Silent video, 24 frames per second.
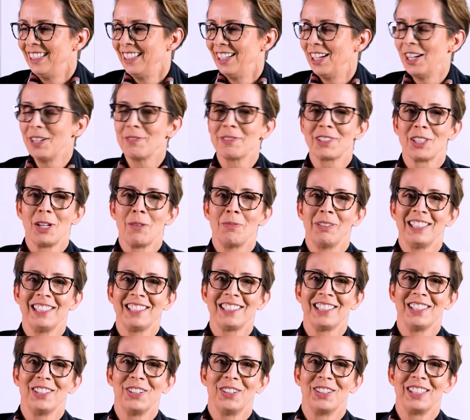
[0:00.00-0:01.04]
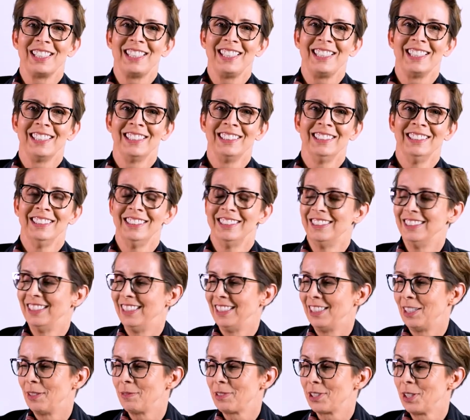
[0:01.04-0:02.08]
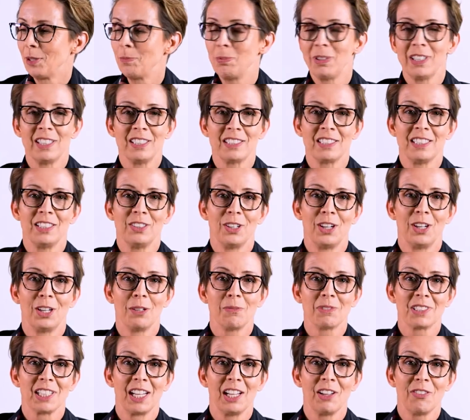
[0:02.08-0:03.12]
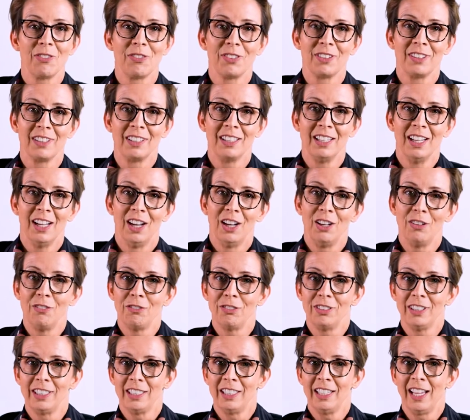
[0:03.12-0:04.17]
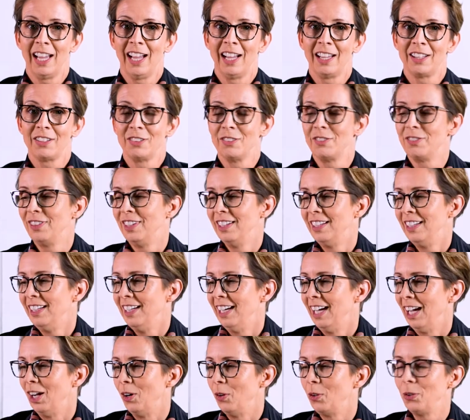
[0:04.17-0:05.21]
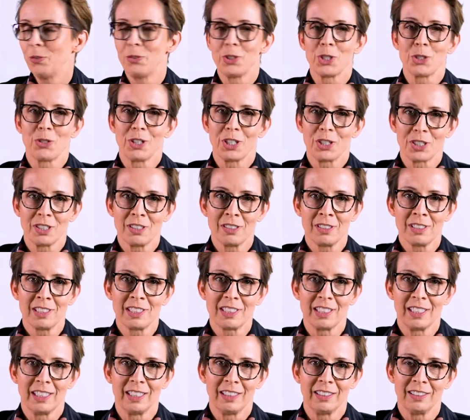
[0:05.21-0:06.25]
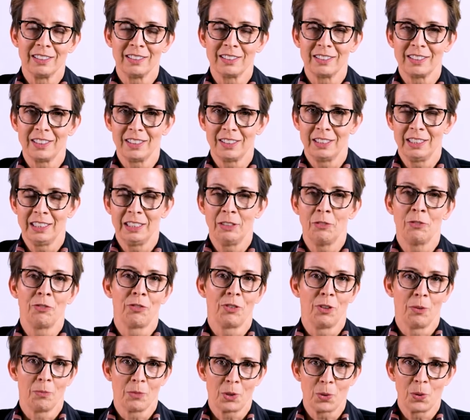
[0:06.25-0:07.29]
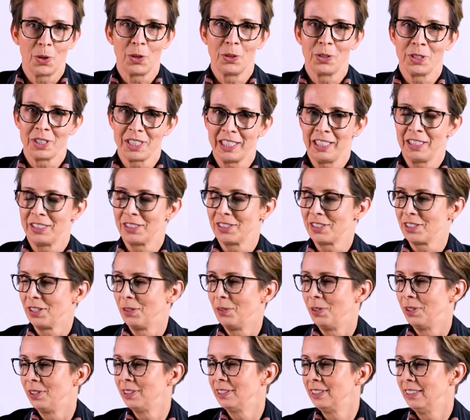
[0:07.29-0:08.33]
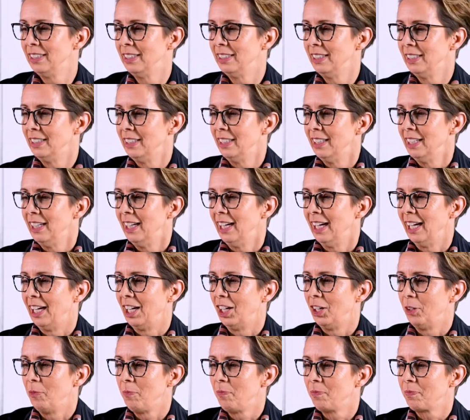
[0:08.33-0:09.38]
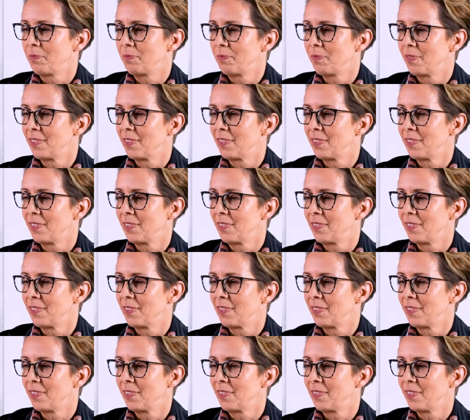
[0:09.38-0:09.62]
I'm so pleased that you're here, and I'm so pleased that you're home safe and hopefully out of all the restrictions and from quarantine and so on.